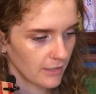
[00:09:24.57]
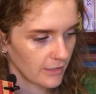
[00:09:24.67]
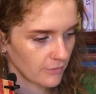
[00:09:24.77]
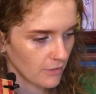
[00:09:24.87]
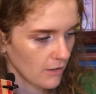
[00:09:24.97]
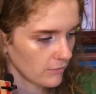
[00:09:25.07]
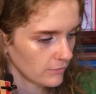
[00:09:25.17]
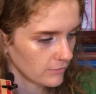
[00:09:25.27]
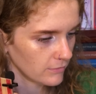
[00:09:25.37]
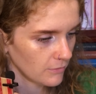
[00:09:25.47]
I don't know.
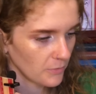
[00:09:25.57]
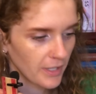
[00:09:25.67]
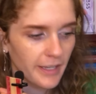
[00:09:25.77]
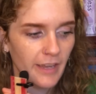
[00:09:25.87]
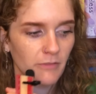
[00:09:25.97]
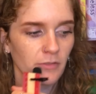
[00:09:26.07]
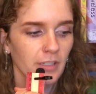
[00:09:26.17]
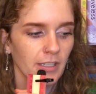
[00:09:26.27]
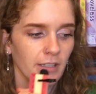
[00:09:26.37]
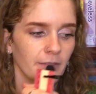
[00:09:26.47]
Will I ever
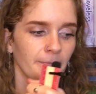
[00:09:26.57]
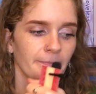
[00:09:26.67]
read it?